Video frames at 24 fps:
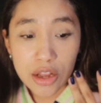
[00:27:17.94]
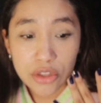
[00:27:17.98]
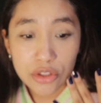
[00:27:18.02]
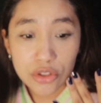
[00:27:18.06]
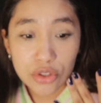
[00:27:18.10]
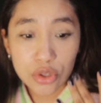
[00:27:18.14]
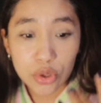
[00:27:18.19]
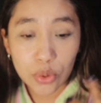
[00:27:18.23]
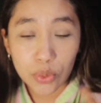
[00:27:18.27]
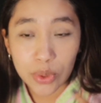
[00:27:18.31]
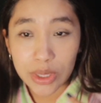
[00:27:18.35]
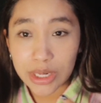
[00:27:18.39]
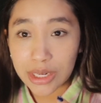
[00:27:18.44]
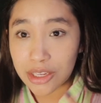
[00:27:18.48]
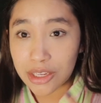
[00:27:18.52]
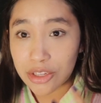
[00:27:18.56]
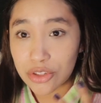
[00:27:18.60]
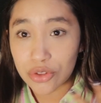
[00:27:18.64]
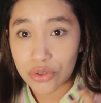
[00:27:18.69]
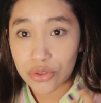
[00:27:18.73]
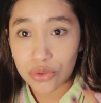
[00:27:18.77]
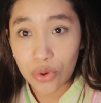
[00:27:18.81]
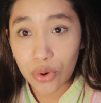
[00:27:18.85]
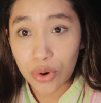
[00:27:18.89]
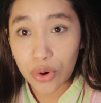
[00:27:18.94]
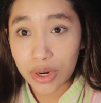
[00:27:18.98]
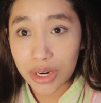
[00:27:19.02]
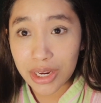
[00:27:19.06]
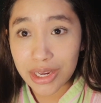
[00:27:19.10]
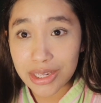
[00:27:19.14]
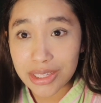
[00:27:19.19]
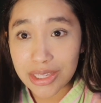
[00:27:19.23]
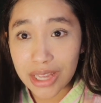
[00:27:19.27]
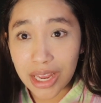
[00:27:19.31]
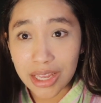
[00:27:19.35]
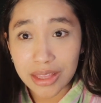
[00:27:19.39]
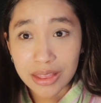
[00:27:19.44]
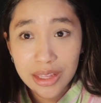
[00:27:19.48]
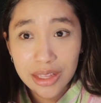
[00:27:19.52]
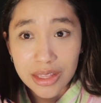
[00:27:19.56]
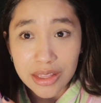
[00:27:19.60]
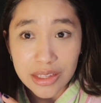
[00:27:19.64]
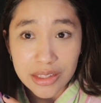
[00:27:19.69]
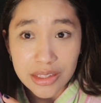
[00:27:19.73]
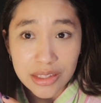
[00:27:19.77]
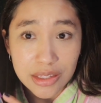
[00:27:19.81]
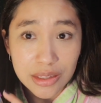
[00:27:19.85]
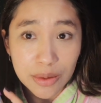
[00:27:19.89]
to read his stories, I think
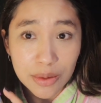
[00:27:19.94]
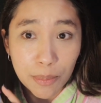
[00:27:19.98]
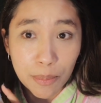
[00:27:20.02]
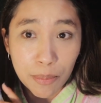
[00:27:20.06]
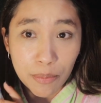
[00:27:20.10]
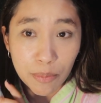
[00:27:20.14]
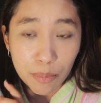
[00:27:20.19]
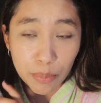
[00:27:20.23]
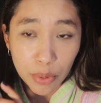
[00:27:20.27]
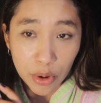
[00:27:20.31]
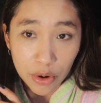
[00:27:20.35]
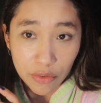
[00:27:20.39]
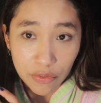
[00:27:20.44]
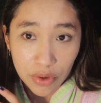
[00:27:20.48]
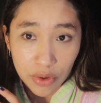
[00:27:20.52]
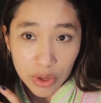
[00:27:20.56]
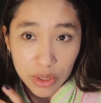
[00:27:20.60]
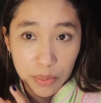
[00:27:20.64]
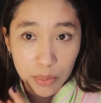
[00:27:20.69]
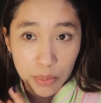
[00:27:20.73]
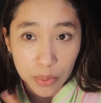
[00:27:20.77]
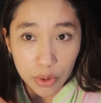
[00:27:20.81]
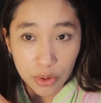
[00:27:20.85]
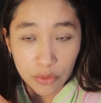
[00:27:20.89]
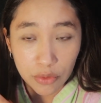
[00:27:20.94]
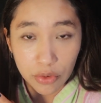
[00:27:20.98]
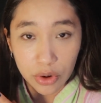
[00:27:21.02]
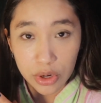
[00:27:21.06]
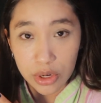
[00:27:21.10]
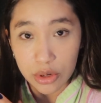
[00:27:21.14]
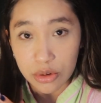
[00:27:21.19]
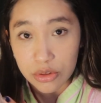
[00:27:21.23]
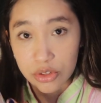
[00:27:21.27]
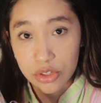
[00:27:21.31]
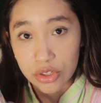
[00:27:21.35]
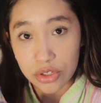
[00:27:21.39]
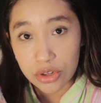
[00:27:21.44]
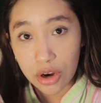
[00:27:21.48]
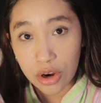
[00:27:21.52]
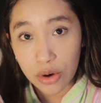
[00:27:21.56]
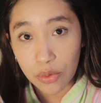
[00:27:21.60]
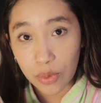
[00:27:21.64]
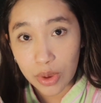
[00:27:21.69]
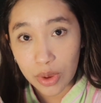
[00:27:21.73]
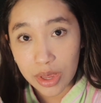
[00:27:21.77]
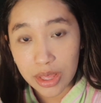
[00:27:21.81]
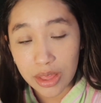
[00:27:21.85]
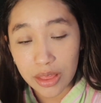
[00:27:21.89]
this is a perfect book for you to
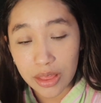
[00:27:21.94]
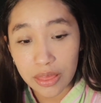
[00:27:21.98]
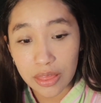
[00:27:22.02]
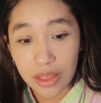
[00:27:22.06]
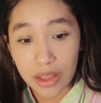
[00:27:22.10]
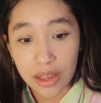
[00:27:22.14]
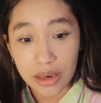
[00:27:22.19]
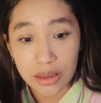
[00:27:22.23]
start with.